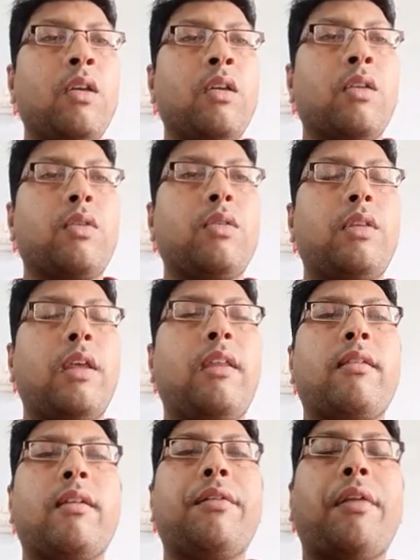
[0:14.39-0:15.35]
So there
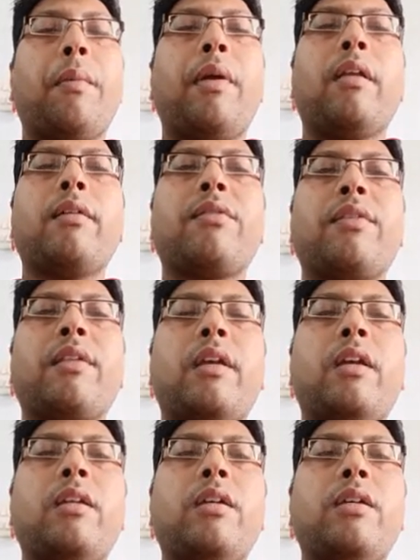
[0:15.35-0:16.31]
is a tremendous
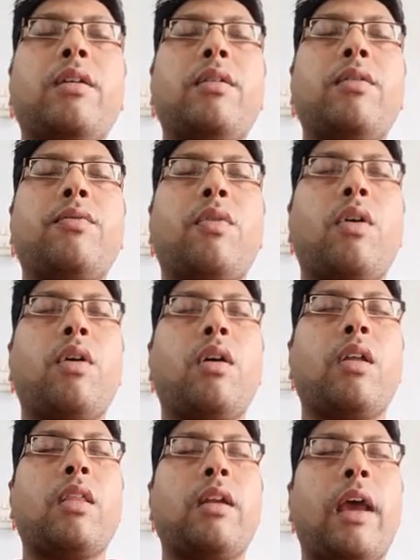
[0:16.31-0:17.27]
need
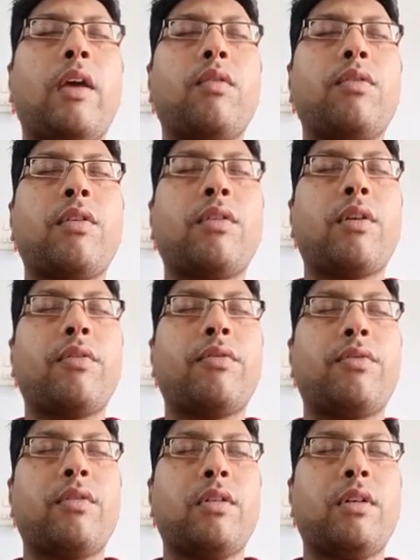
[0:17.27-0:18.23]
for the diagnosis
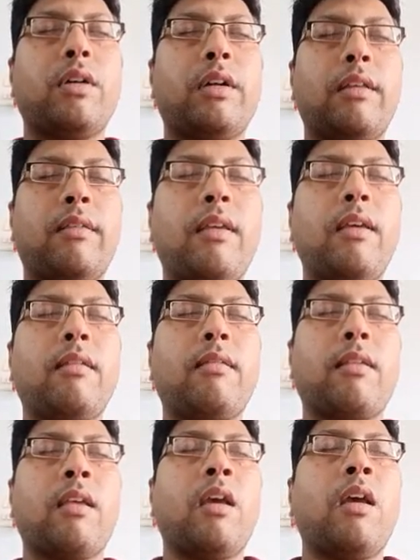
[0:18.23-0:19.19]
of
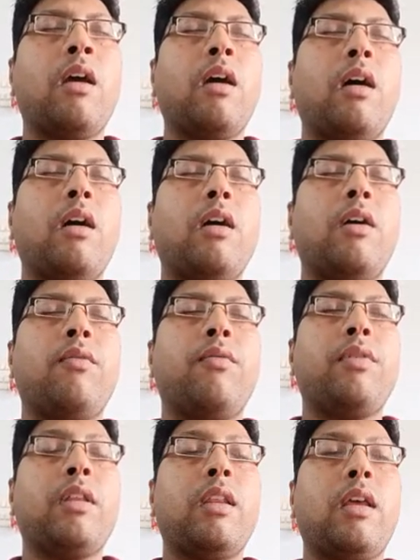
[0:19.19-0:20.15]
disease
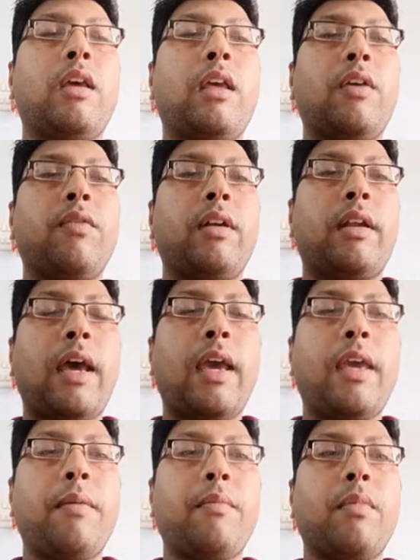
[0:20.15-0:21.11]
within a given
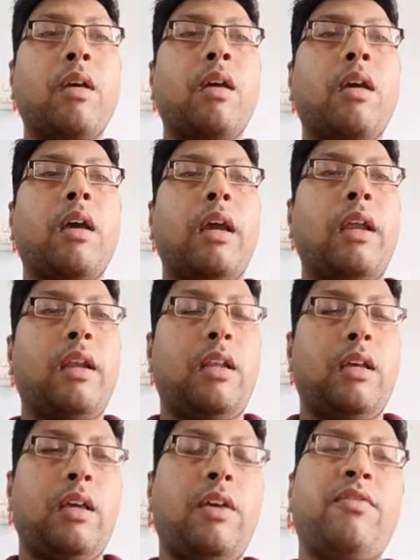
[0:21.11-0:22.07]
time, and
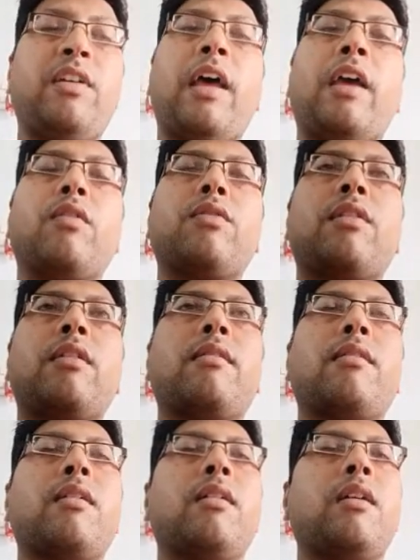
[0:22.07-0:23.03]
if the
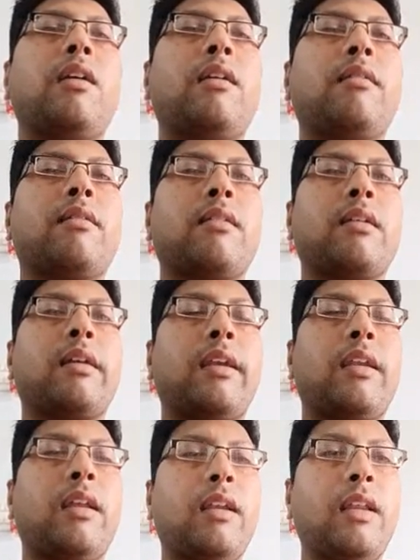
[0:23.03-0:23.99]
diagnosis is
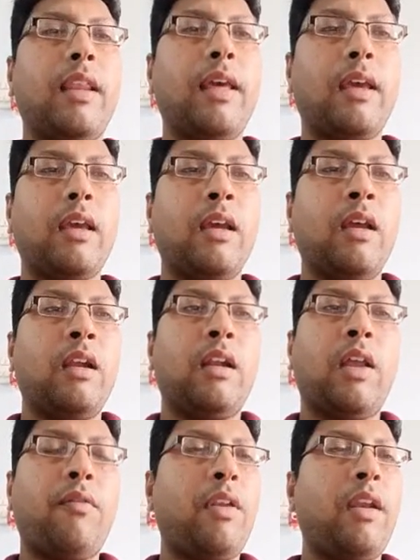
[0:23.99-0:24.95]
getting delayed,
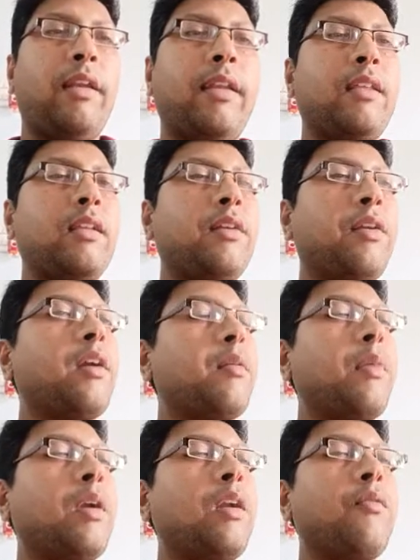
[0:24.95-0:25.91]
definitely the
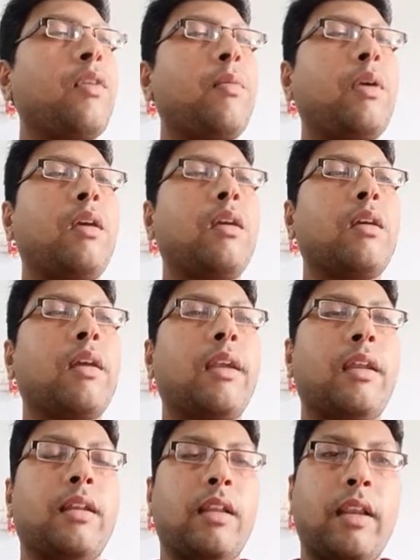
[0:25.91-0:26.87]
treatment will be
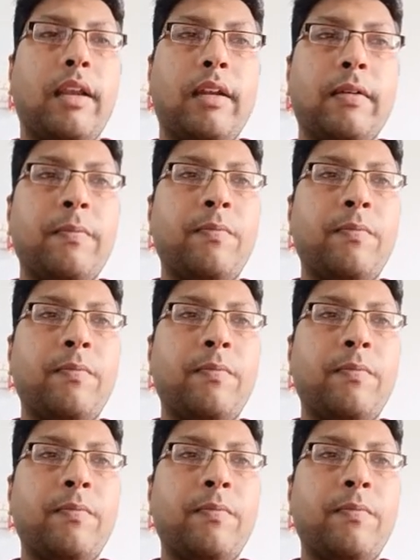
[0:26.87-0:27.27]
getting delayed.